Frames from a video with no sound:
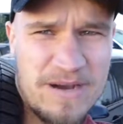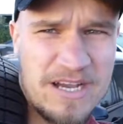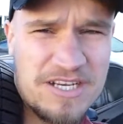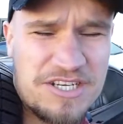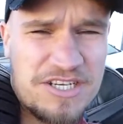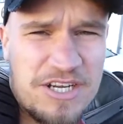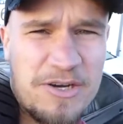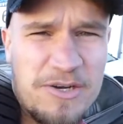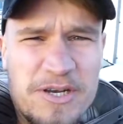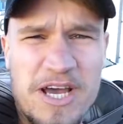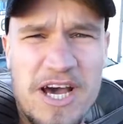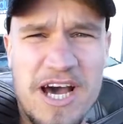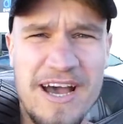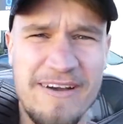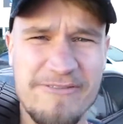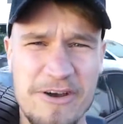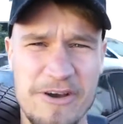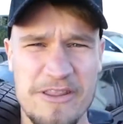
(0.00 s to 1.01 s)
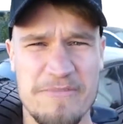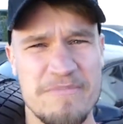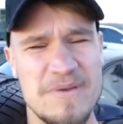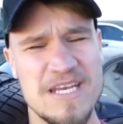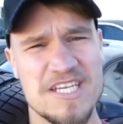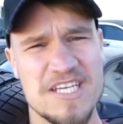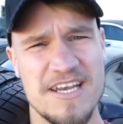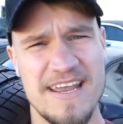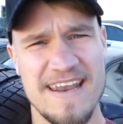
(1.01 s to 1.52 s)
my shoulder, I've got the
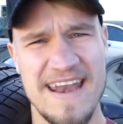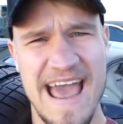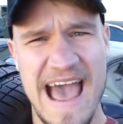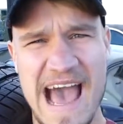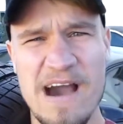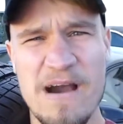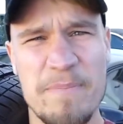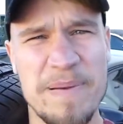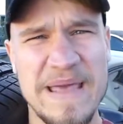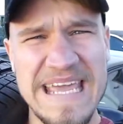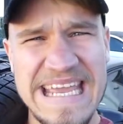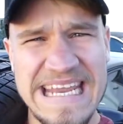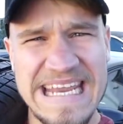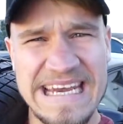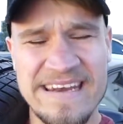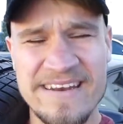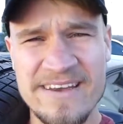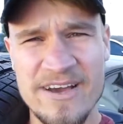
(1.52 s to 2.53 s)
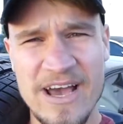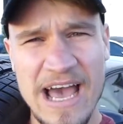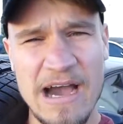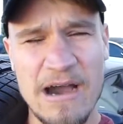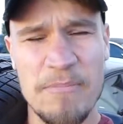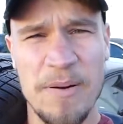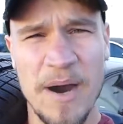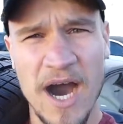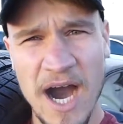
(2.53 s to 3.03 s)
Michelin Alpin,
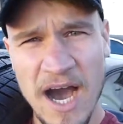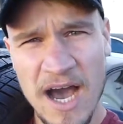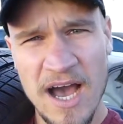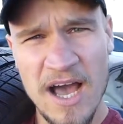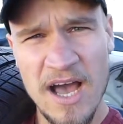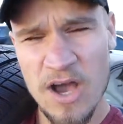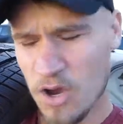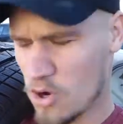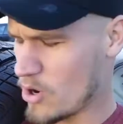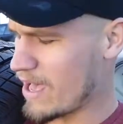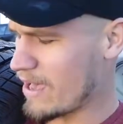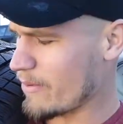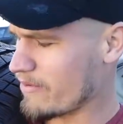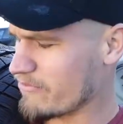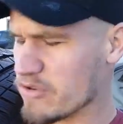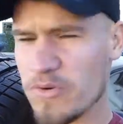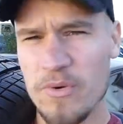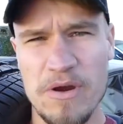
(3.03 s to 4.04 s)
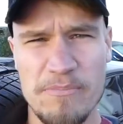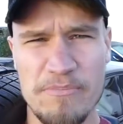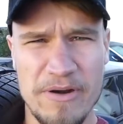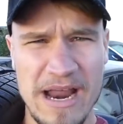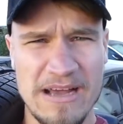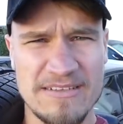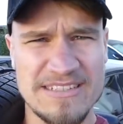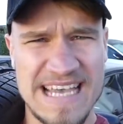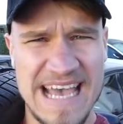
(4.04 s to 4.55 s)
or however you want to
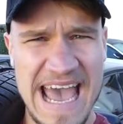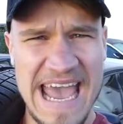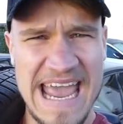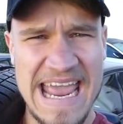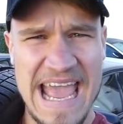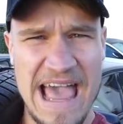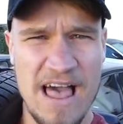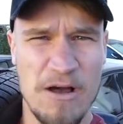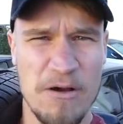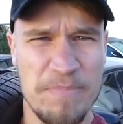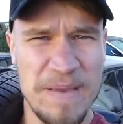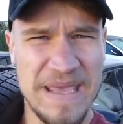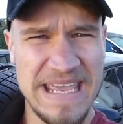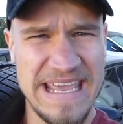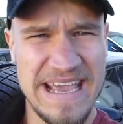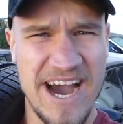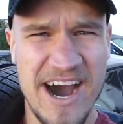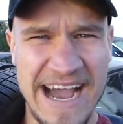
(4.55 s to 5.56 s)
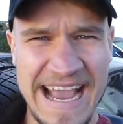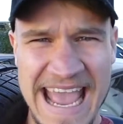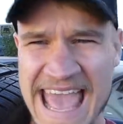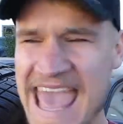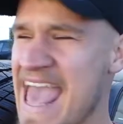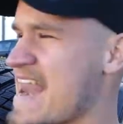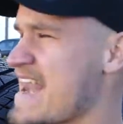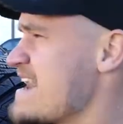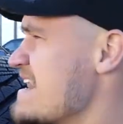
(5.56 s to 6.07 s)
pronounce it,
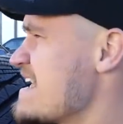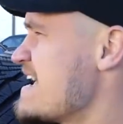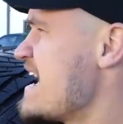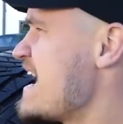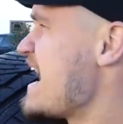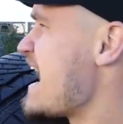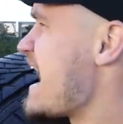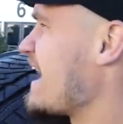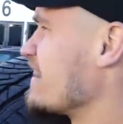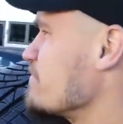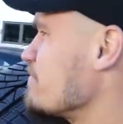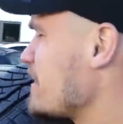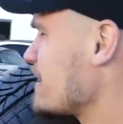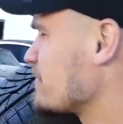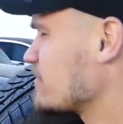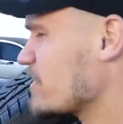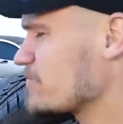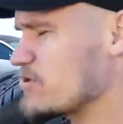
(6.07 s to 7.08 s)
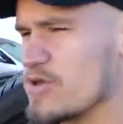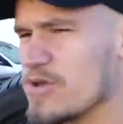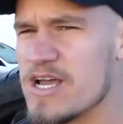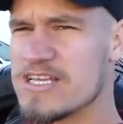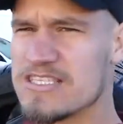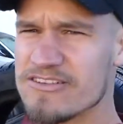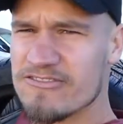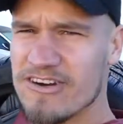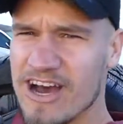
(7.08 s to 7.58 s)
A-L-P-I-N, and the BMW
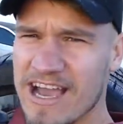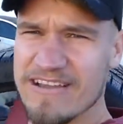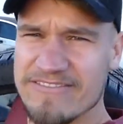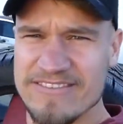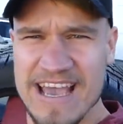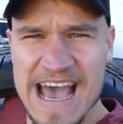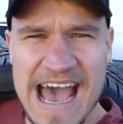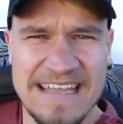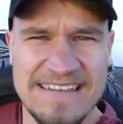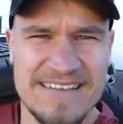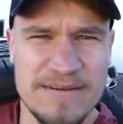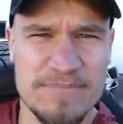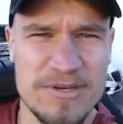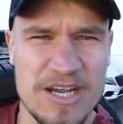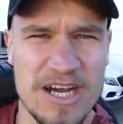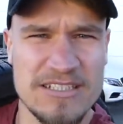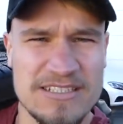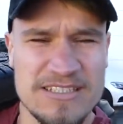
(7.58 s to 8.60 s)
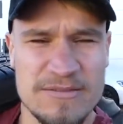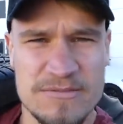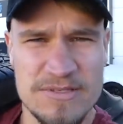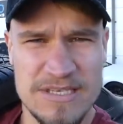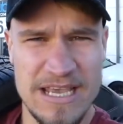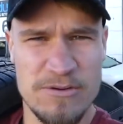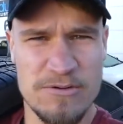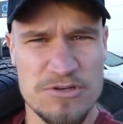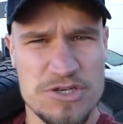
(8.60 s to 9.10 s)
has arrived at Dub
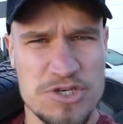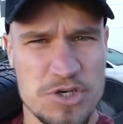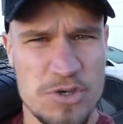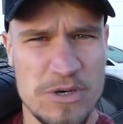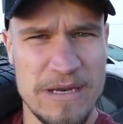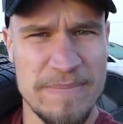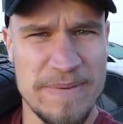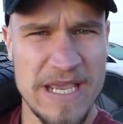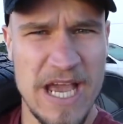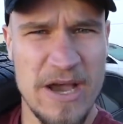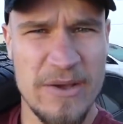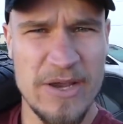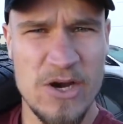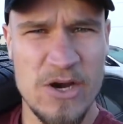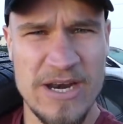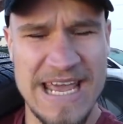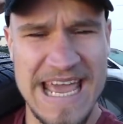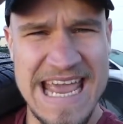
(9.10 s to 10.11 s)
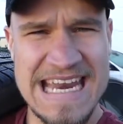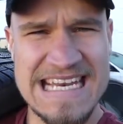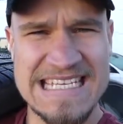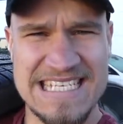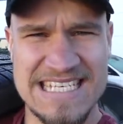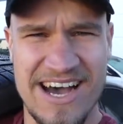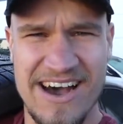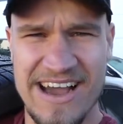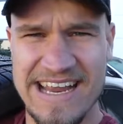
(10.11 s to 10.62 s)
Customs. It will shortly be going on
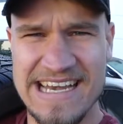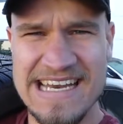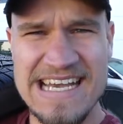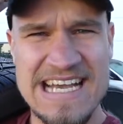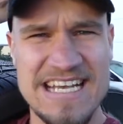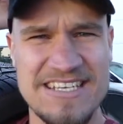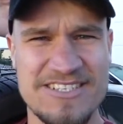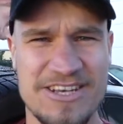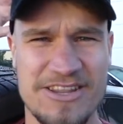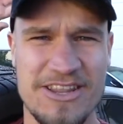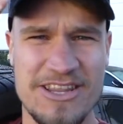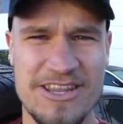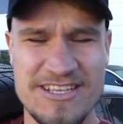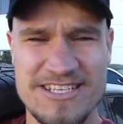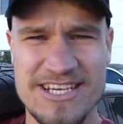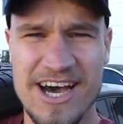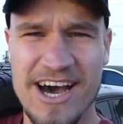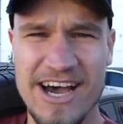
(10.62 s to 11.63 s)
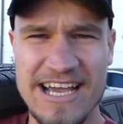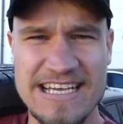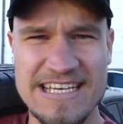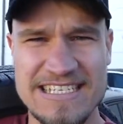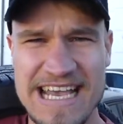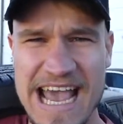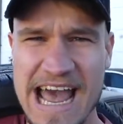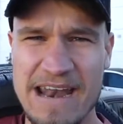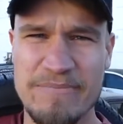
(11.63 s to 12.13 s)
inside so that the
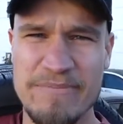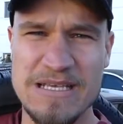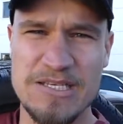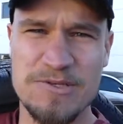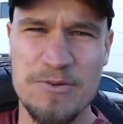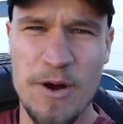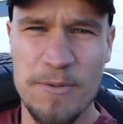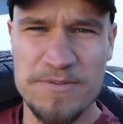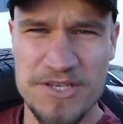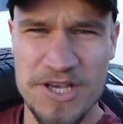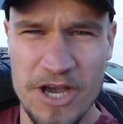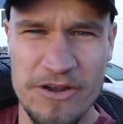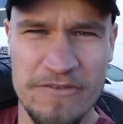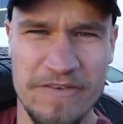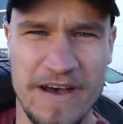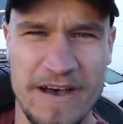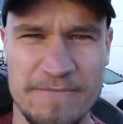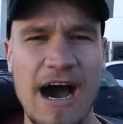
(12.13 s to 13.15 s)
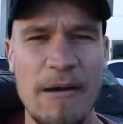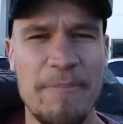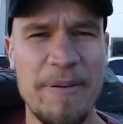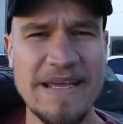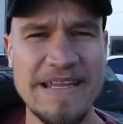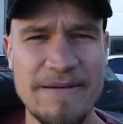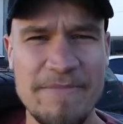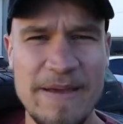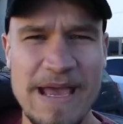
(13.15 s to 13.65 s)
tyres can be swapped over. I
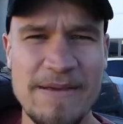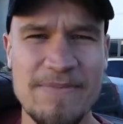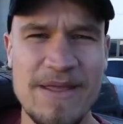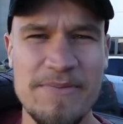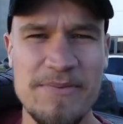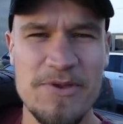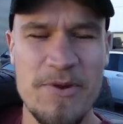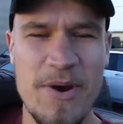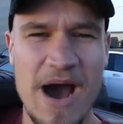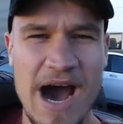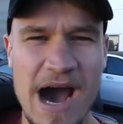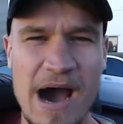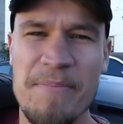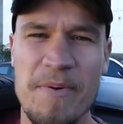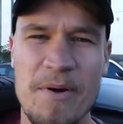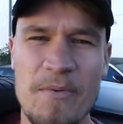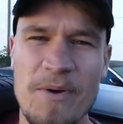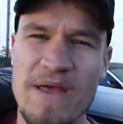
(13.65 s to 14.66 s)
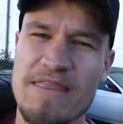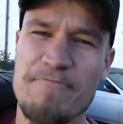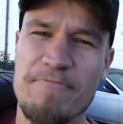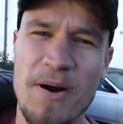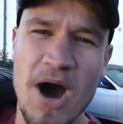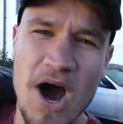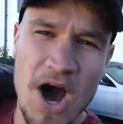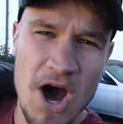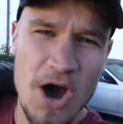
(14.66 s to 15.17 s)
picked the BMW up with
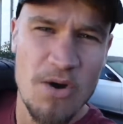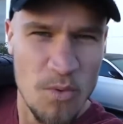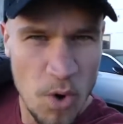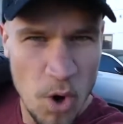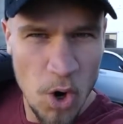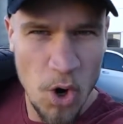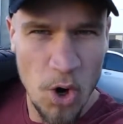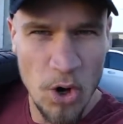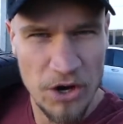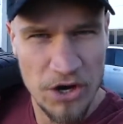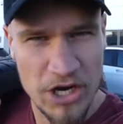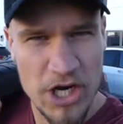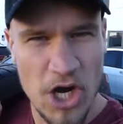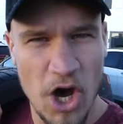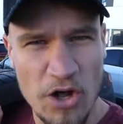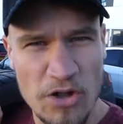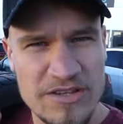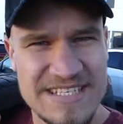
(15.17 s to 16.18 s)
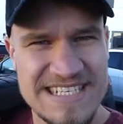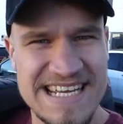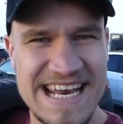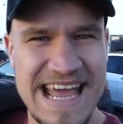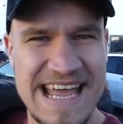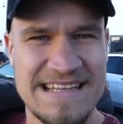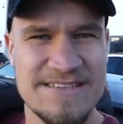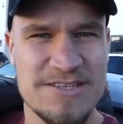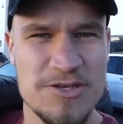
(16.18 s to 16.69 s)
part-worn
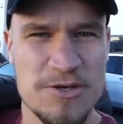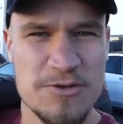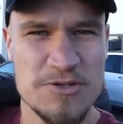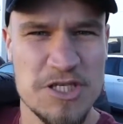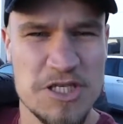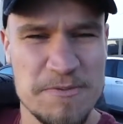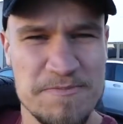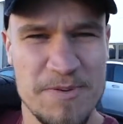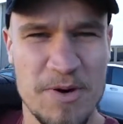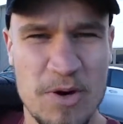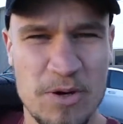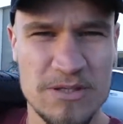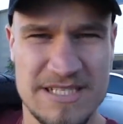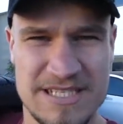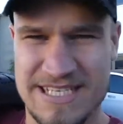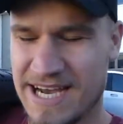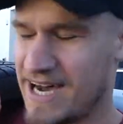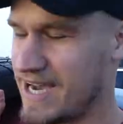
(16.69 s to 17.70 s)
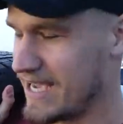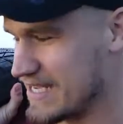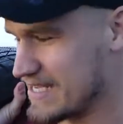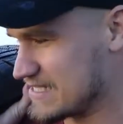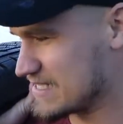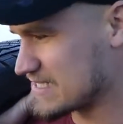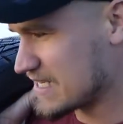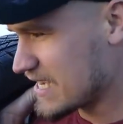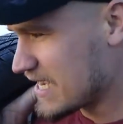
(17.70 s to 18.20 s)
Continental sports
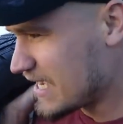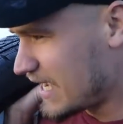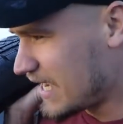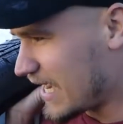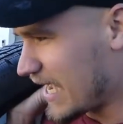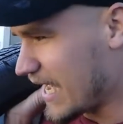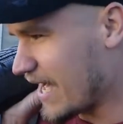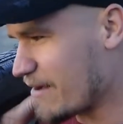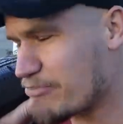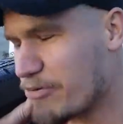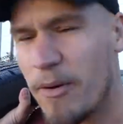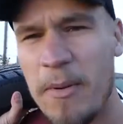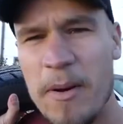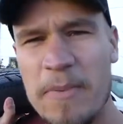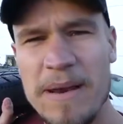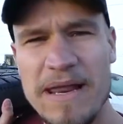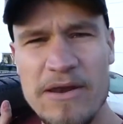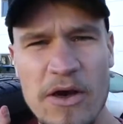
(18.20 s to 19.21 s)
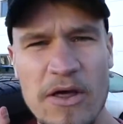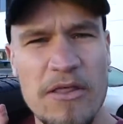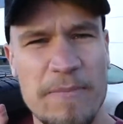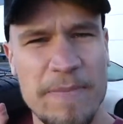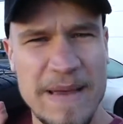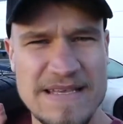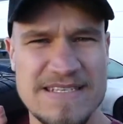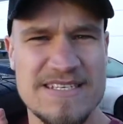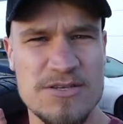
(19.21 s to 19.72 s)
tyres. Probably not the
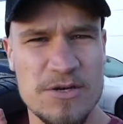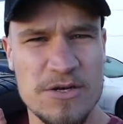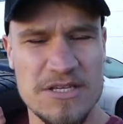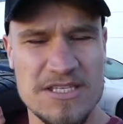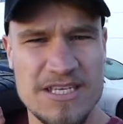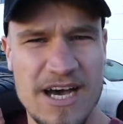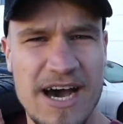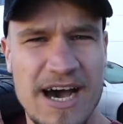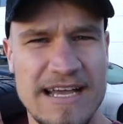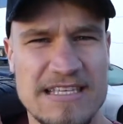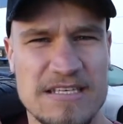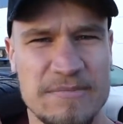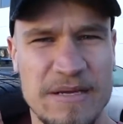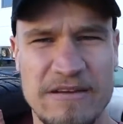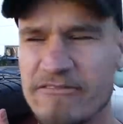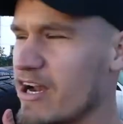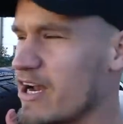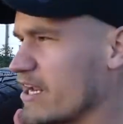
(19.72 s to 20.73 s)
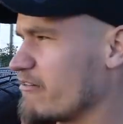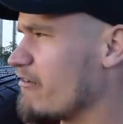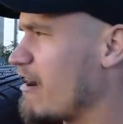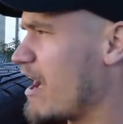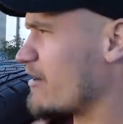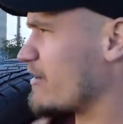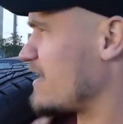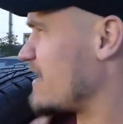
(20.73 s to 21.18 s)
best sort of tyre to be running around